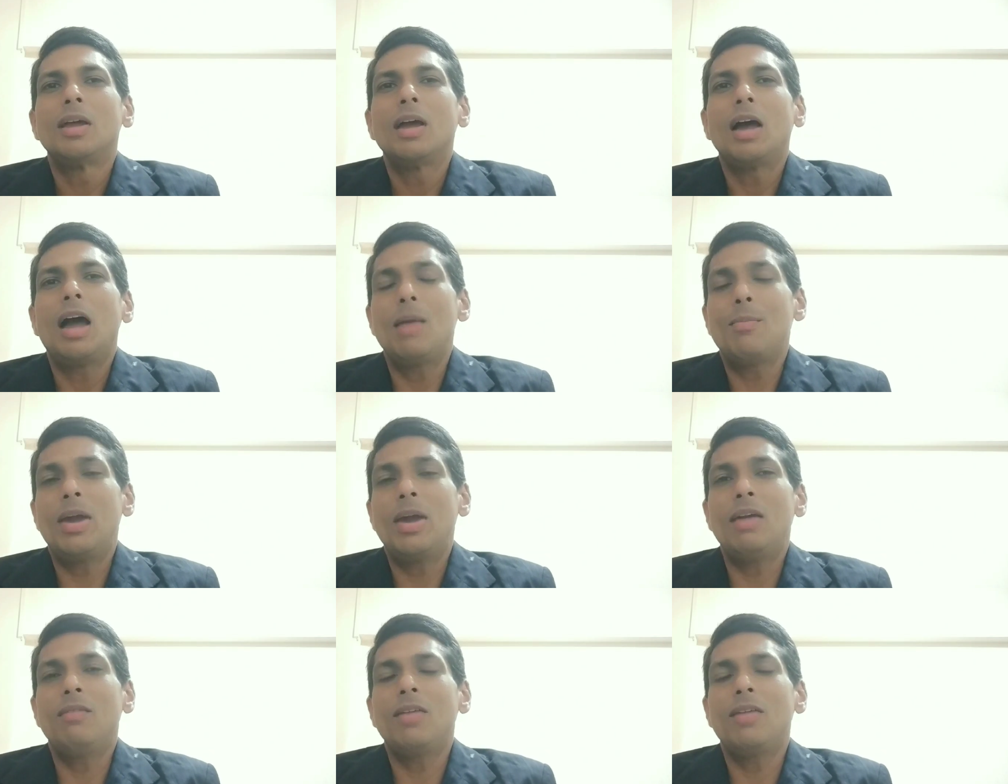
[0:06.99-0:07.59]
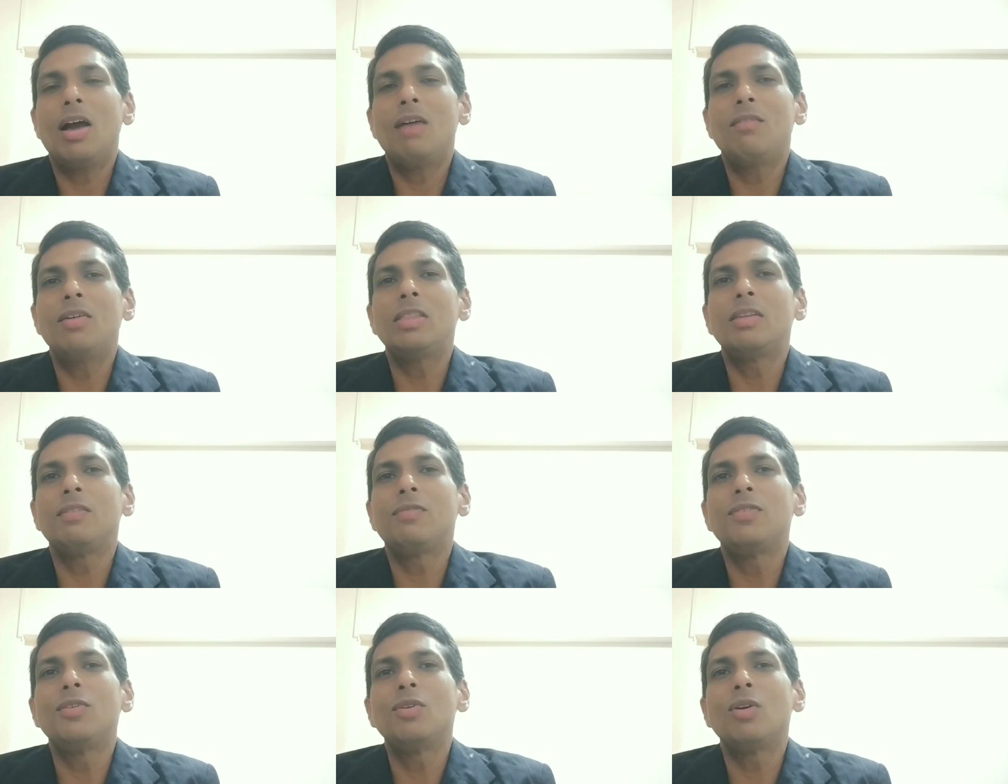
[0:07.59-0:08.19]
I might have covered
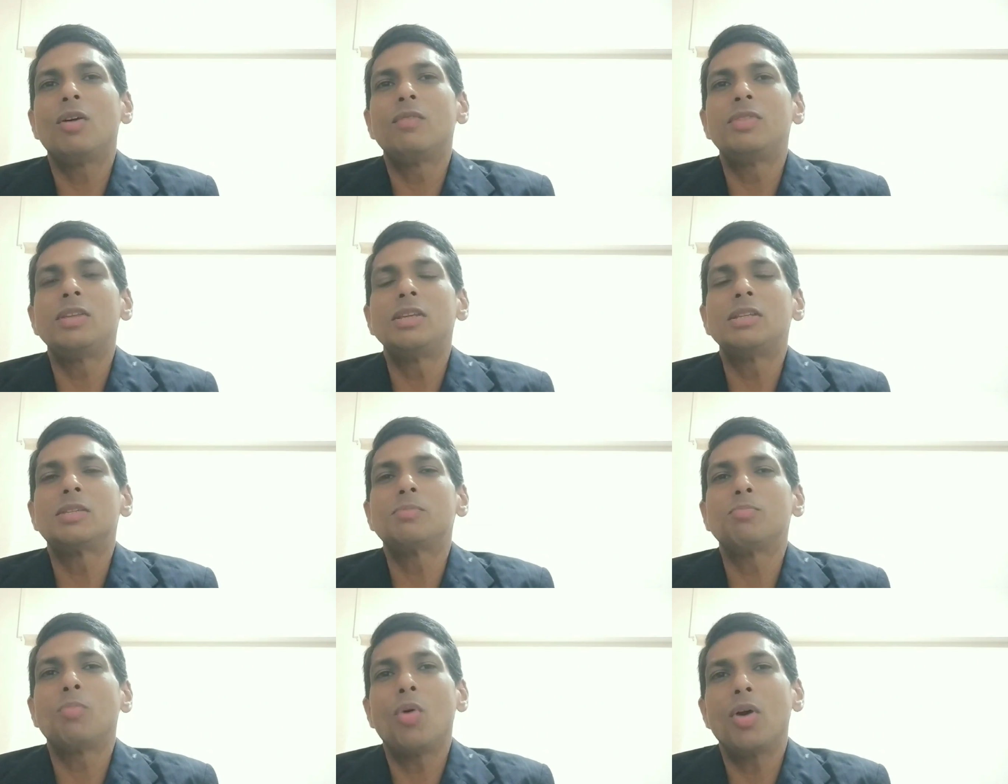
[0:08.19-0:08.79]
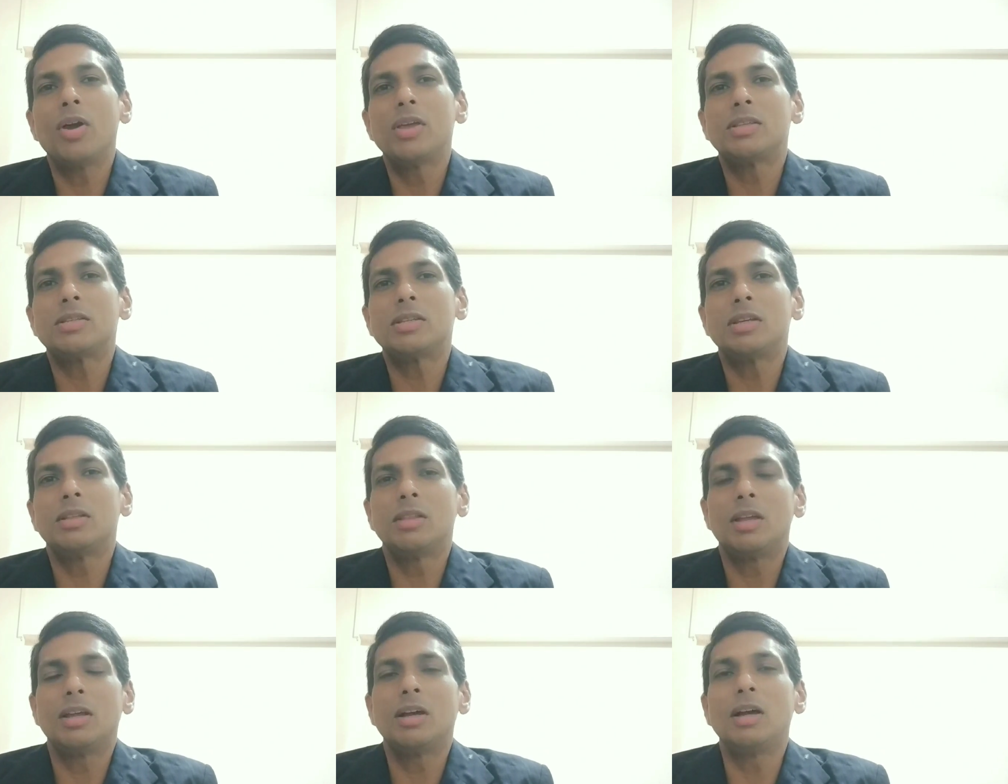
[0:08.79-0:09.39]
a few of these points
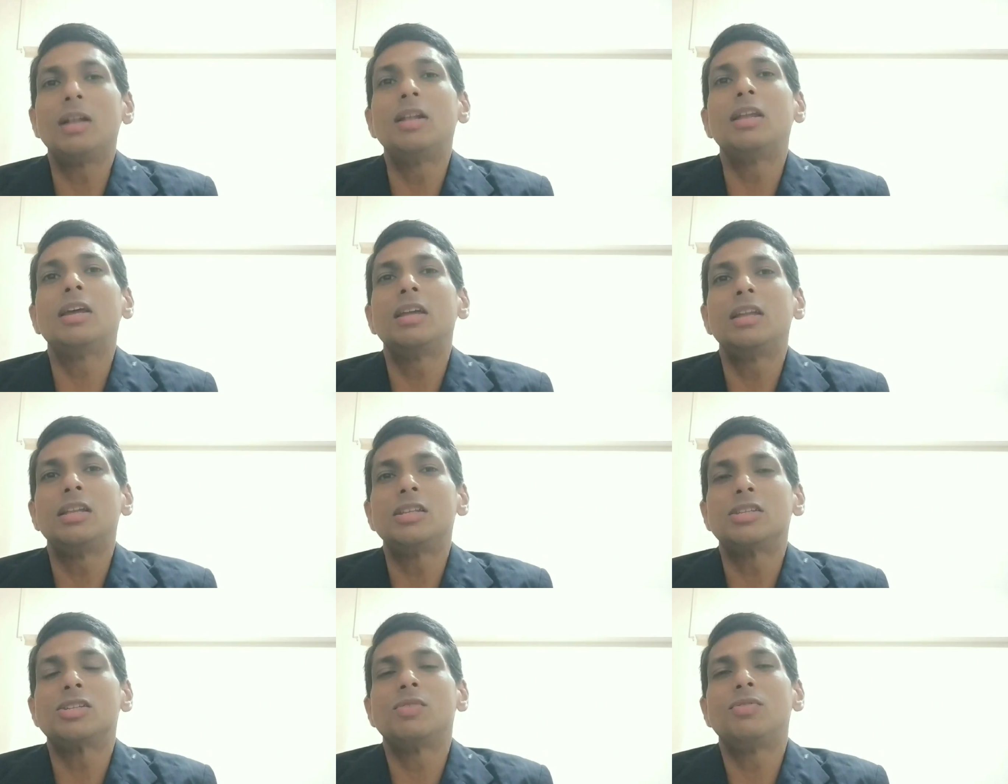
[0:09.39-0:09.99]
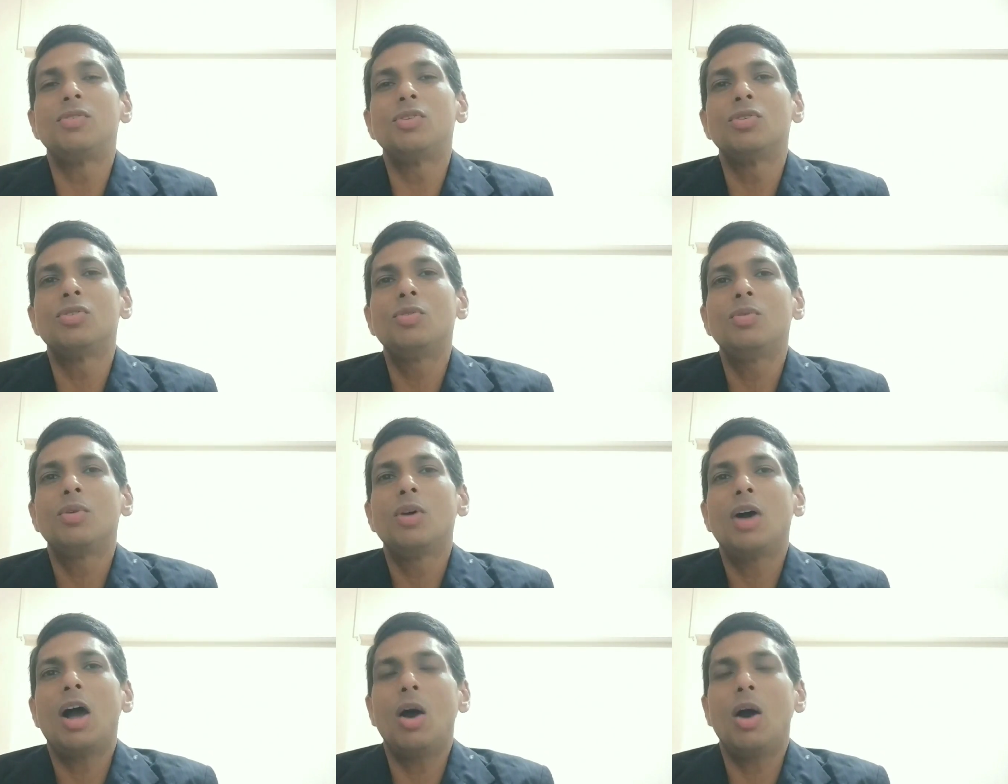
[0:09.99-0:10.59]
in an earlier interview.
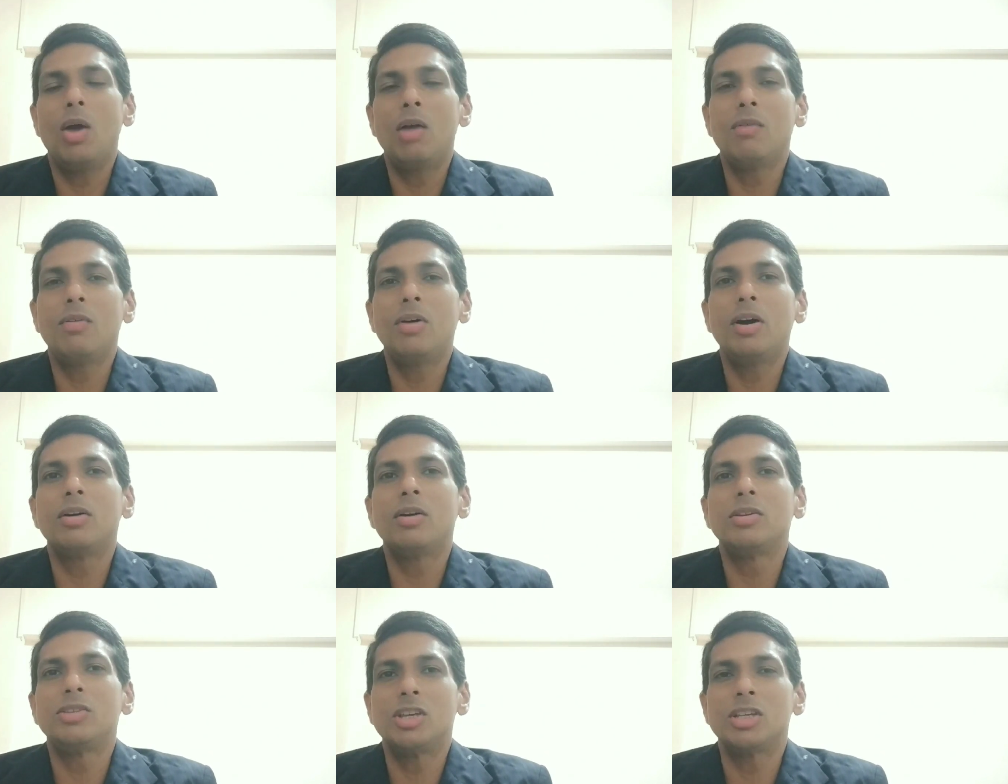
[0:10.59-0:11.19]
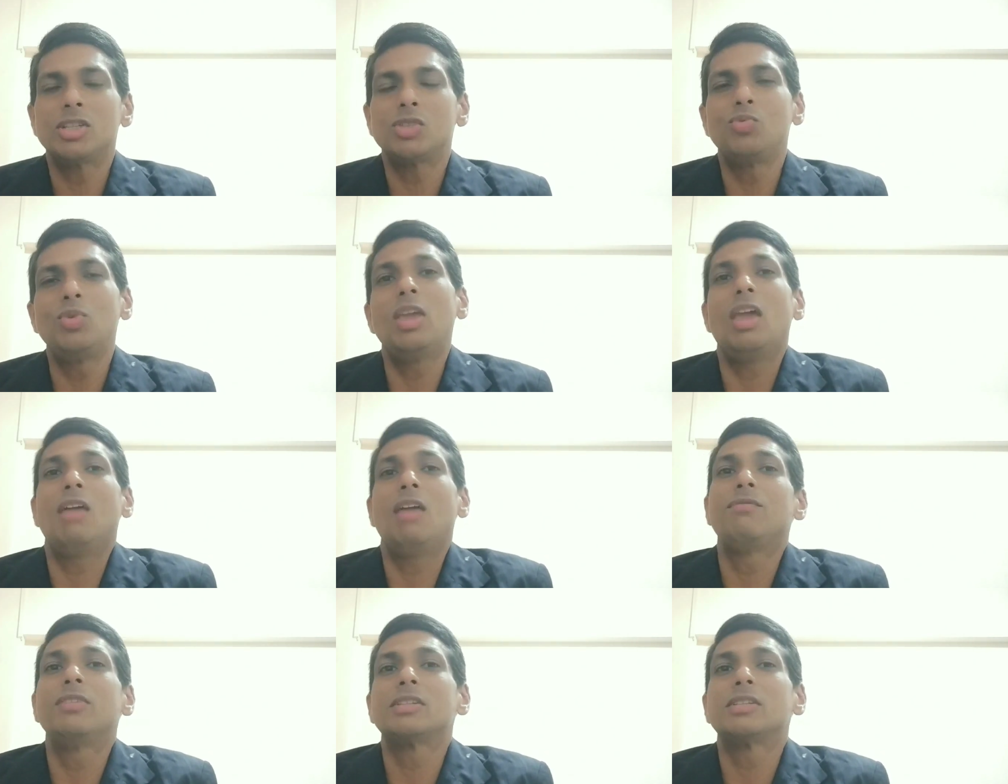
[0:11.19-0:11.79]
However, I'll just
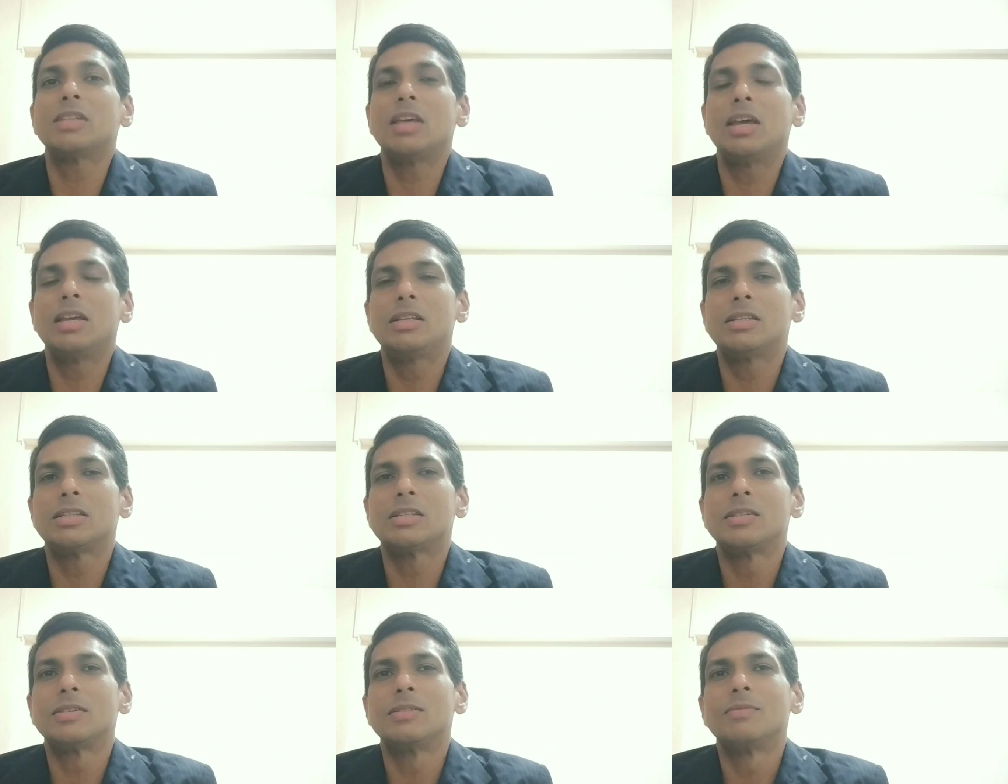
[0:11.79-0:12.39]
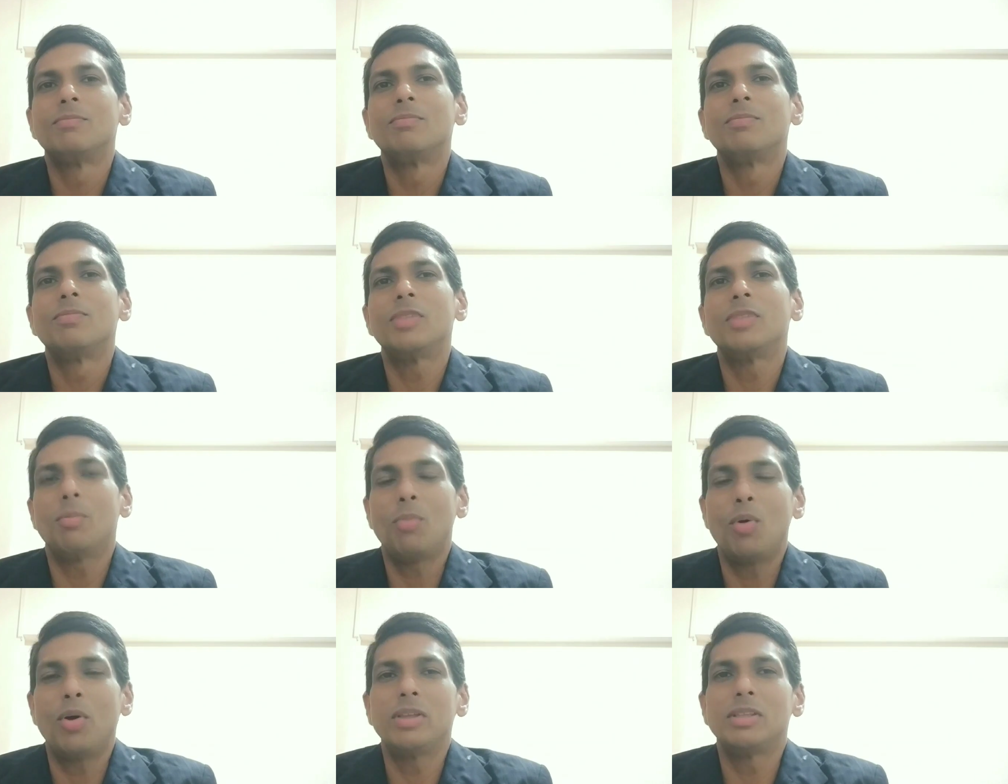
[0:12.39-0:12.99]
re-emphasize
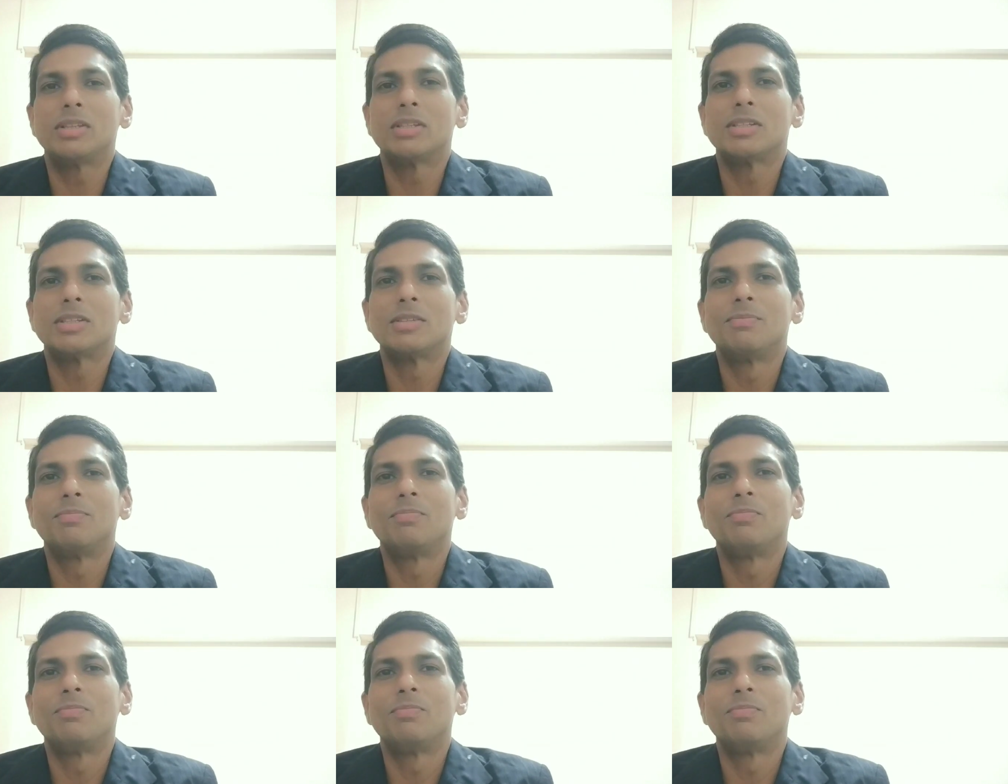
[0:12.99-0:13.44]
the points.